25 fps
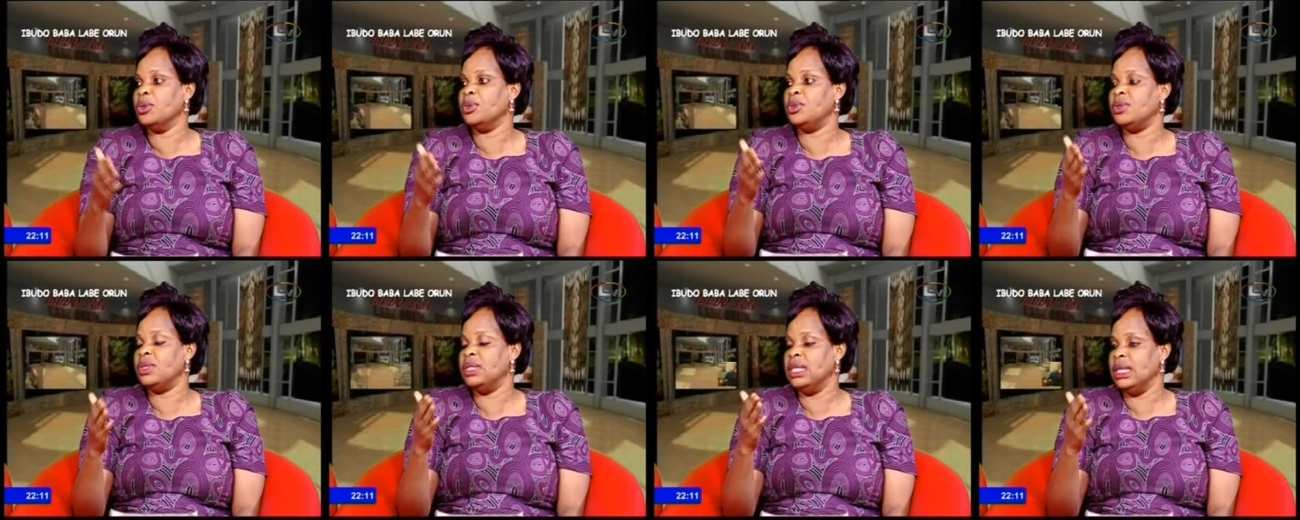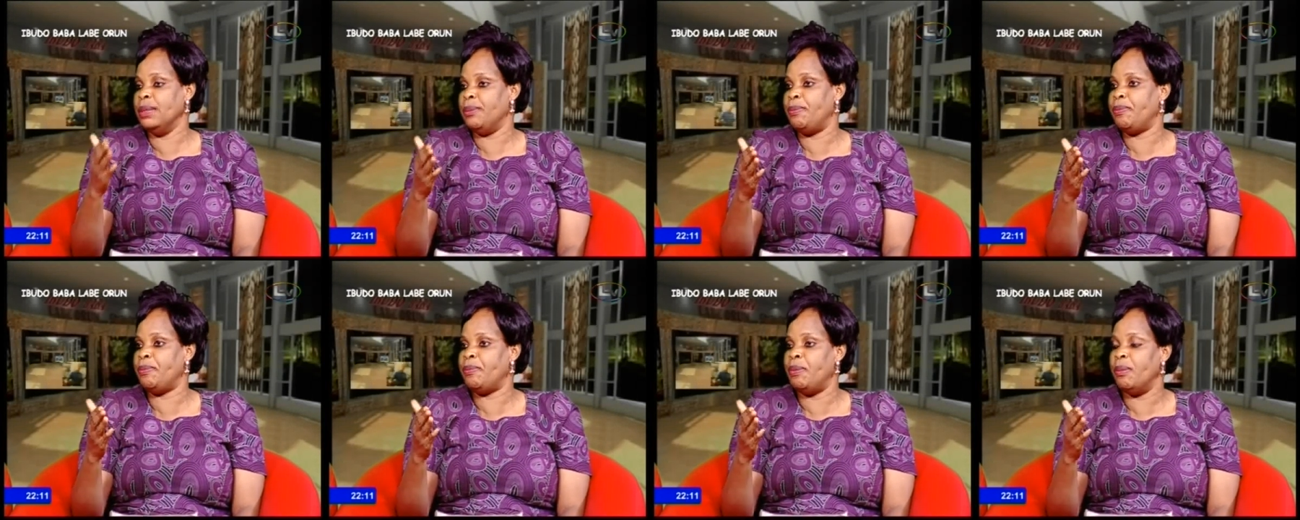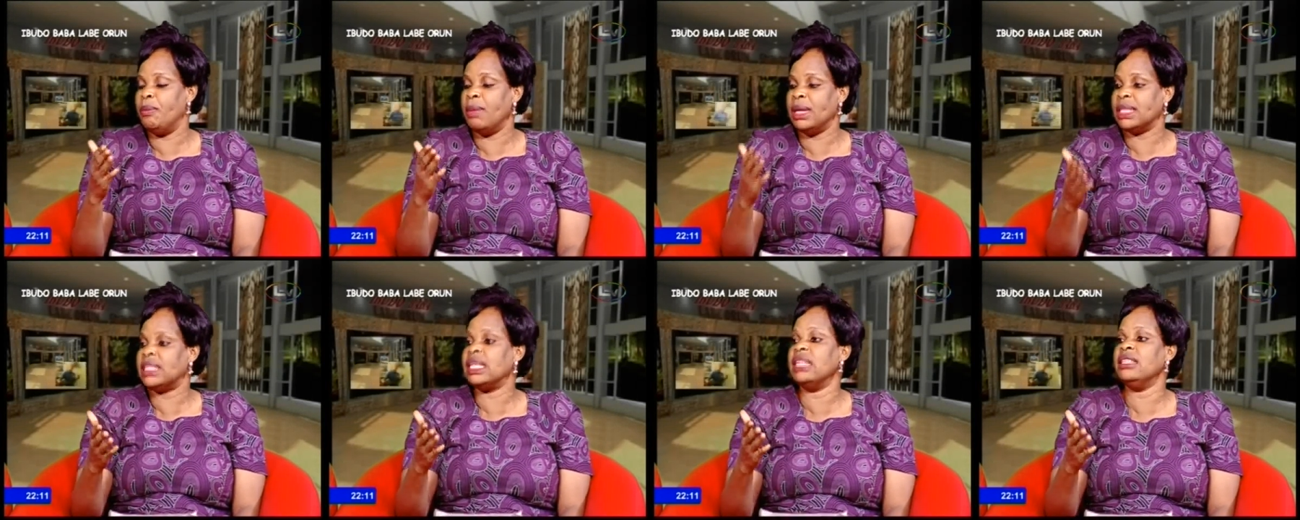the
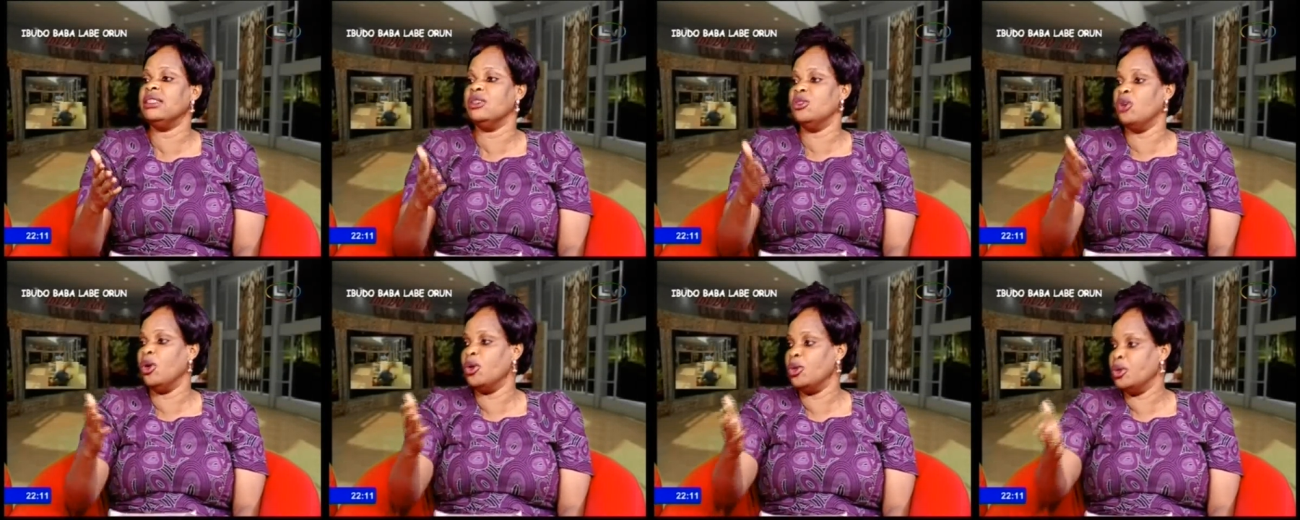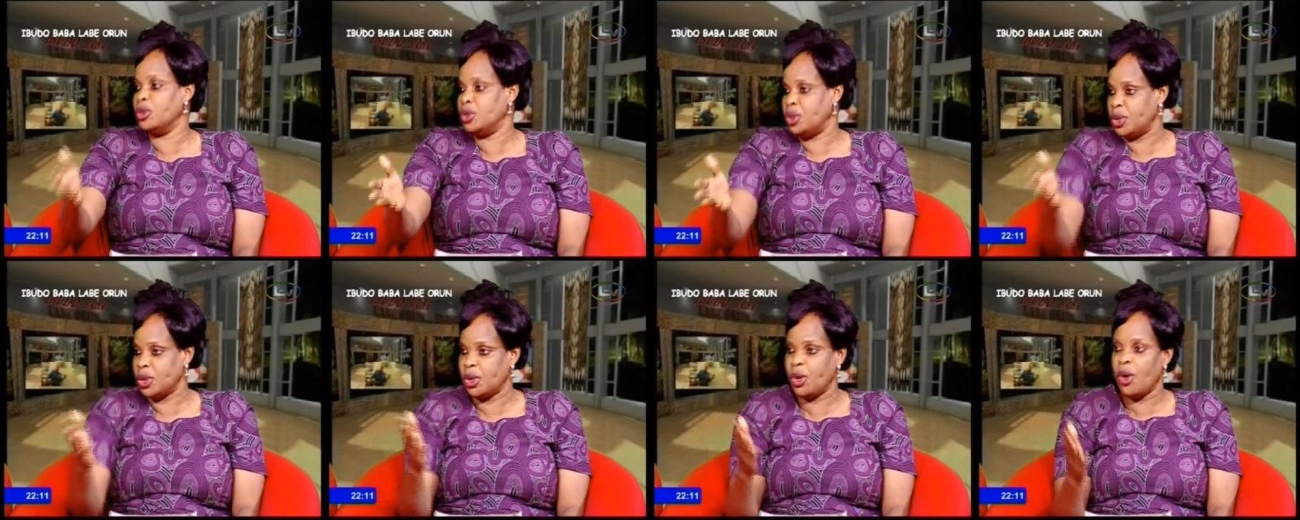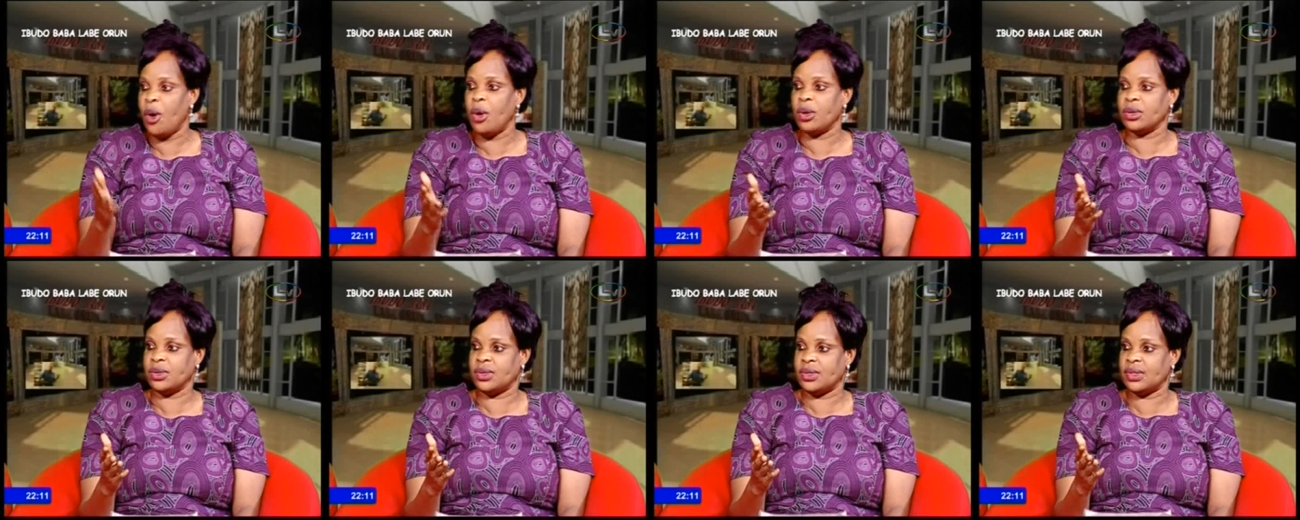matter did not go to
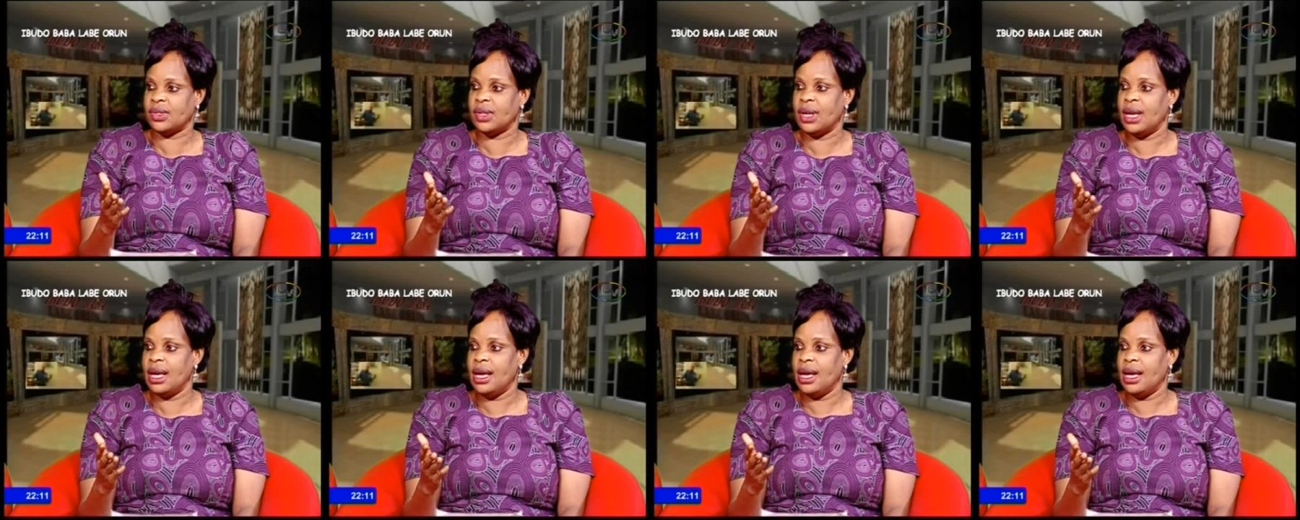court,